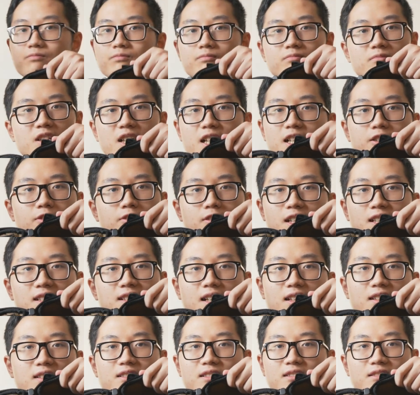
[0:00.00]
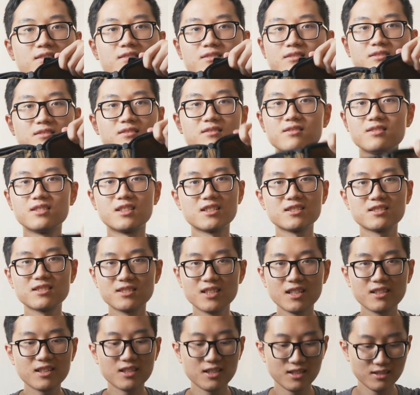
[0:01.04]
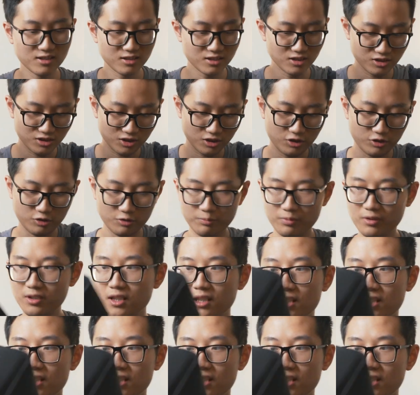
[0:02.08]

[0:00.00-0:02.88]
literally nothing. There's nothing under this cube.